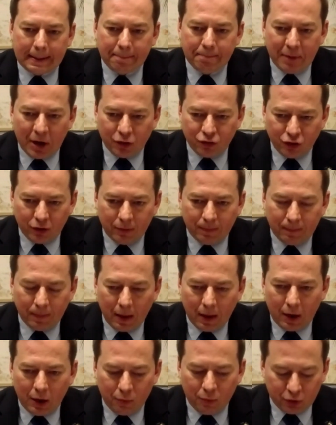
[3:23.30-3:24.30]
measure,
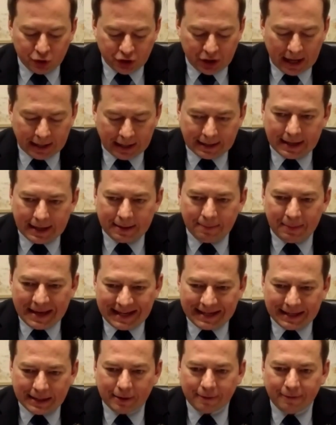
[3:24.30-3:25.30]
which had an
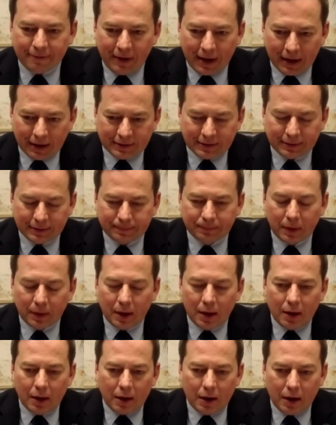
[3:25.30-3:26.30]
immediate effect
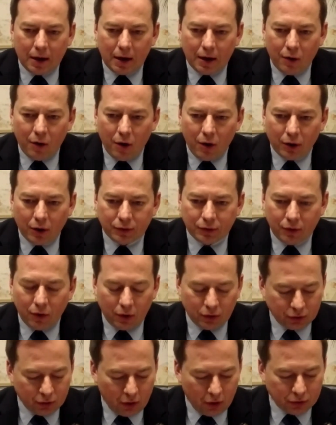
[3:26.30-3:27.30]

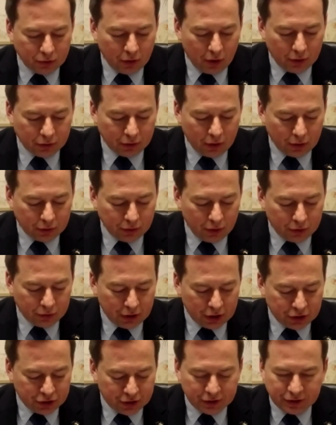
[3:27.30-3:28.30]
on
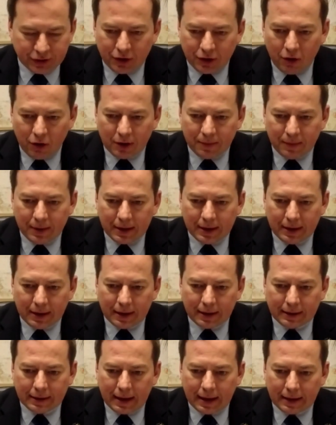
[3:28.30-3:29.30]
Russia's economy
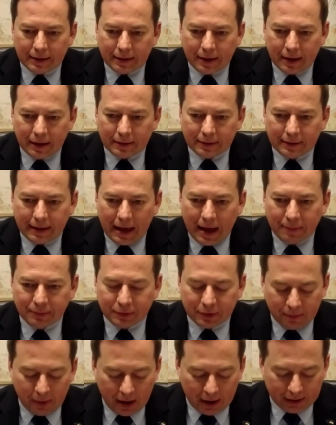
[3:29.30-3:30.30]
and
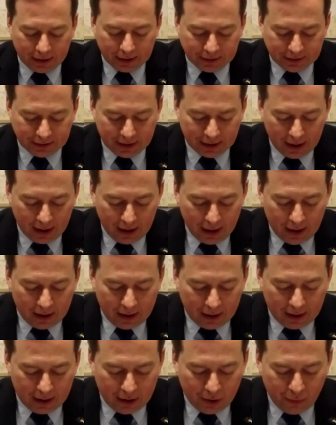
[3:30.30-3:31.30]
capital markets.
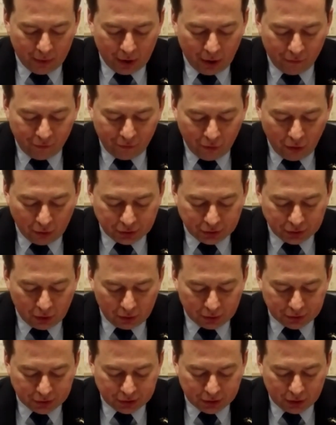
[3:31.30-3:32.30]
We of course
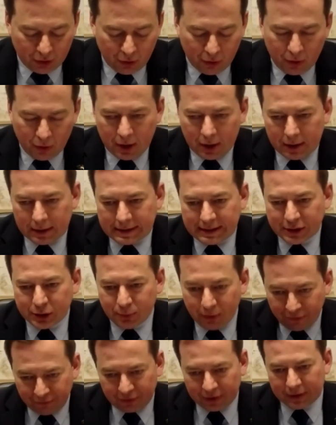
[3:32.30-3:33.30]
also
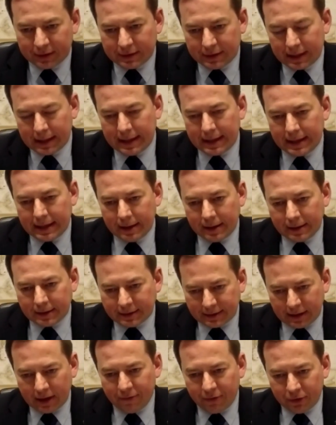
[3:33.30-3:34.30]
de-SWIFTed
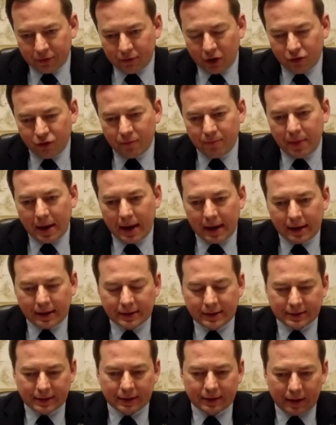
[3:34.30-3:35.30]
7 Russian
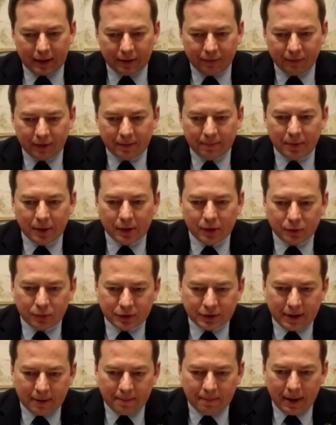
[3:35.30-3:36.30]
banks and 3
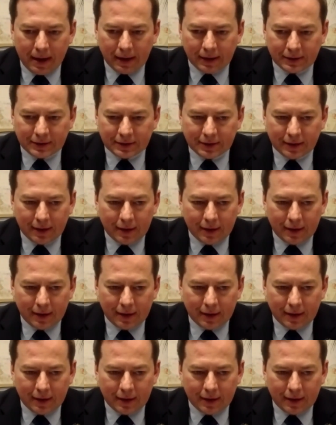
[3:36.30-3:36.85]
Belarusian banks,